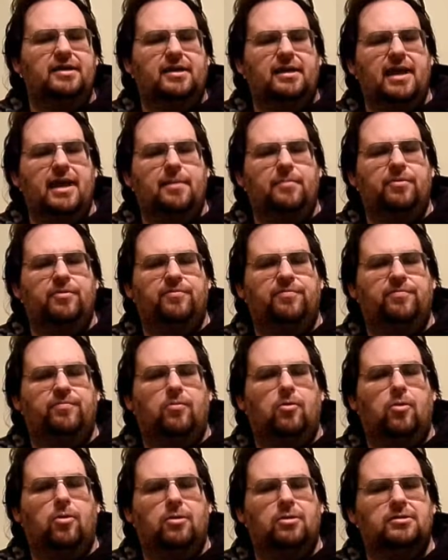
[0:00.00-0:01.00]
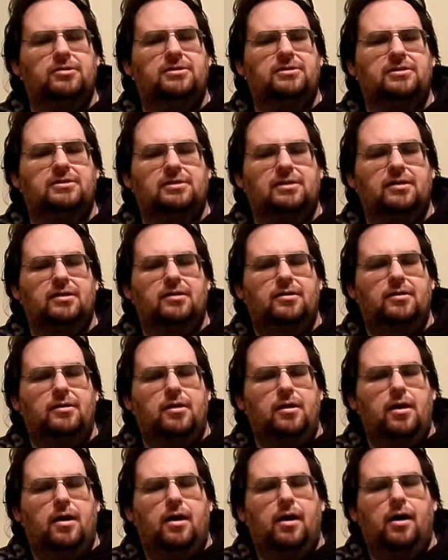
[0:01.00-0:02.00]
Game of Wars.
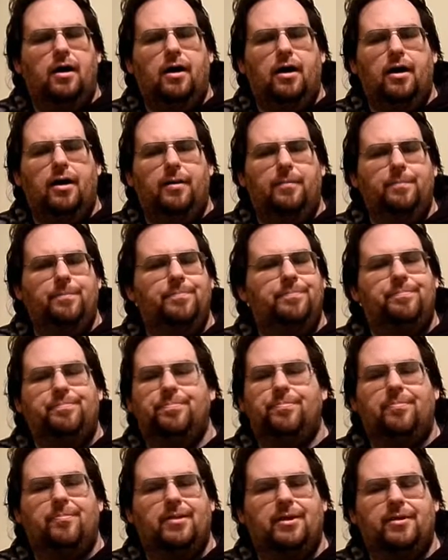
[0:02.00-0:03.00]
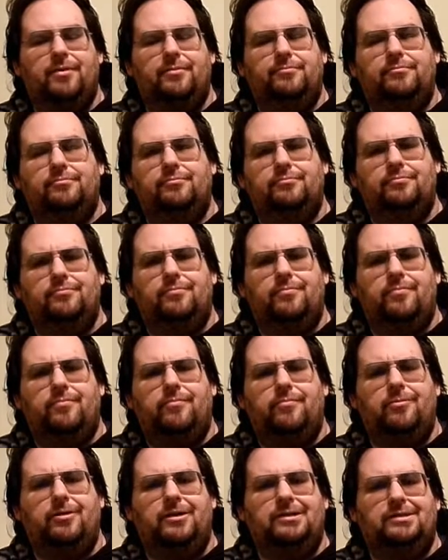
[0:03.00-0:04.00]
Um,
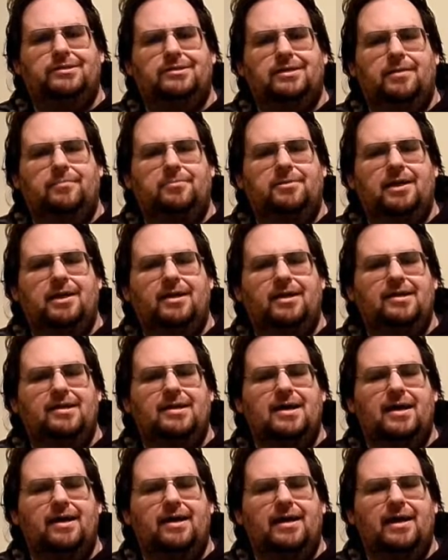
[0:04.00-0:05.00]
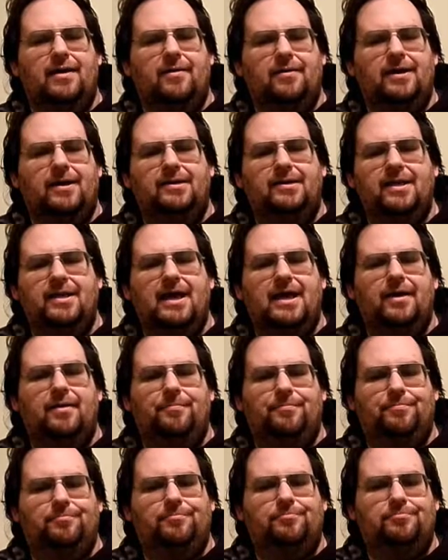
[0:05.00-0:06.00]
which I'm kind of dying out on
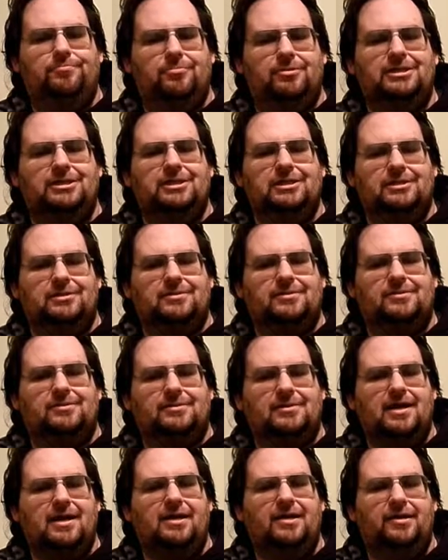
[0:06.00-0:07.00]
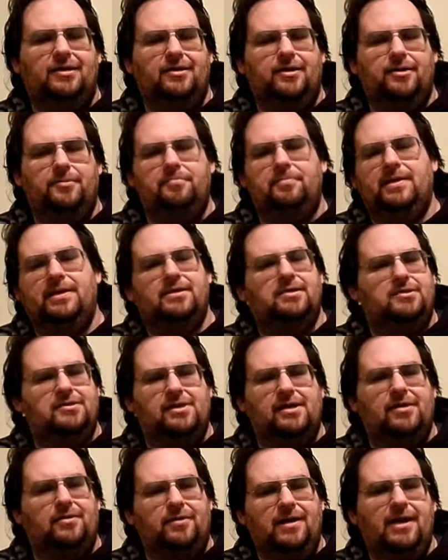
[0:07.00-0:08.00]
that, which is kind of good because I
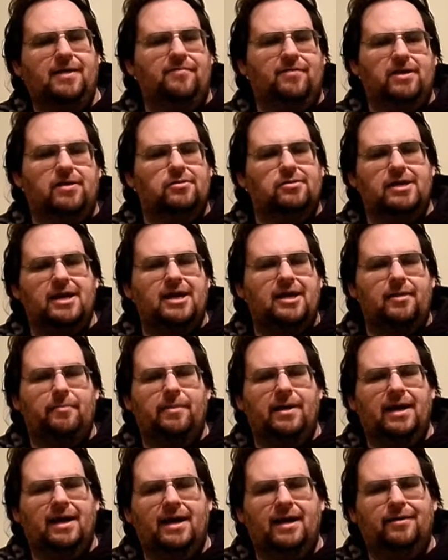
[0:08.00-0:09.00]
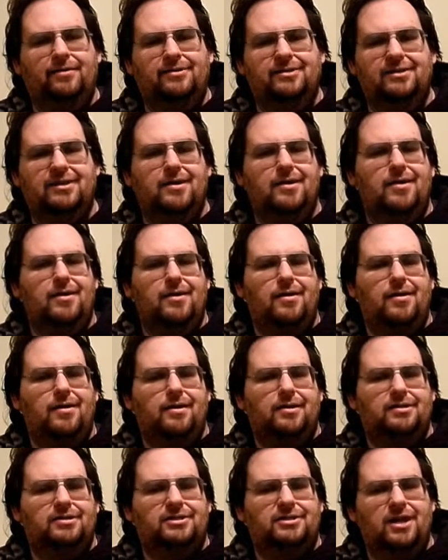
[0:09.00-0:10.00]
don't have internet at my house.
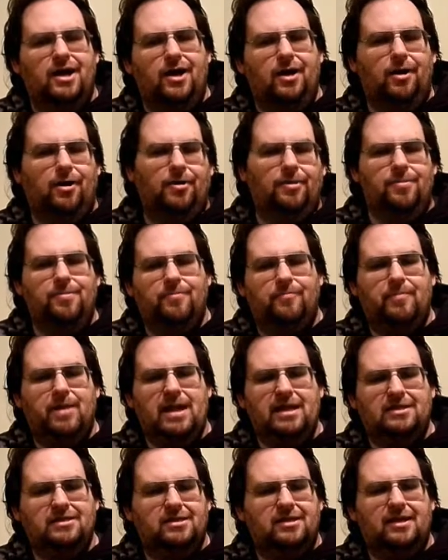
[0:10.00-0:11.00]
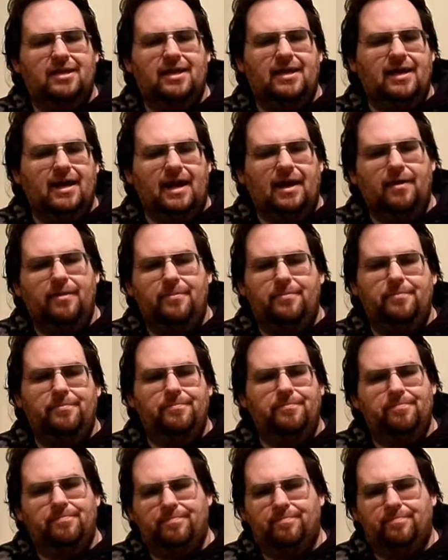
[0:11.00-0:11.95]
So basically, I'm.